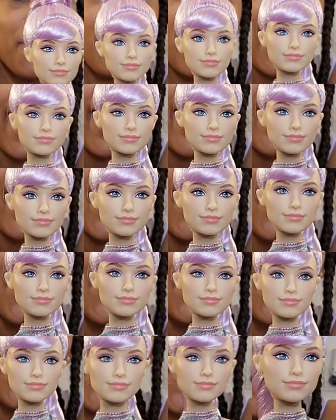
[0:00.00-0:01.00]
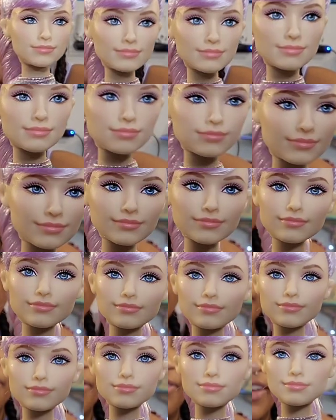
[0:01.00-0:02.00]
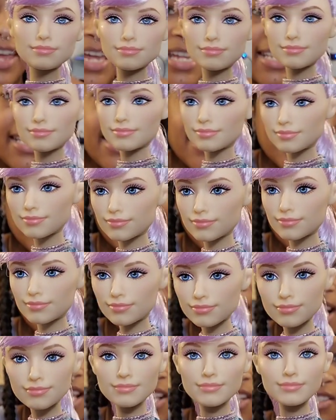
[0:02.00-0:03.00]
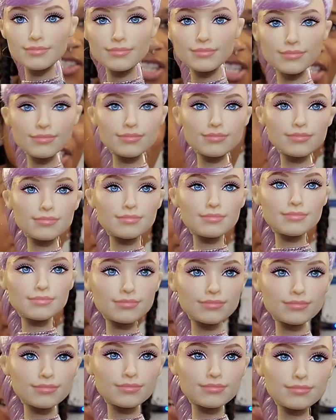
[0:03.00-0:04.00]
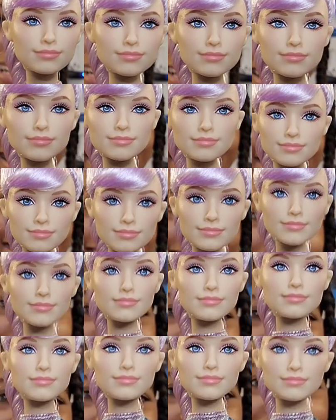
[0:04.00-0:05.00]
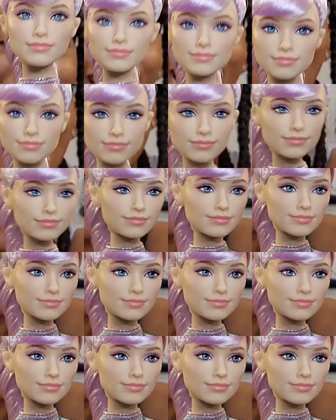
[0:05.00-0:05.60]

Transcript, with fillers: hair, and her lovely face. She's so pretty. She has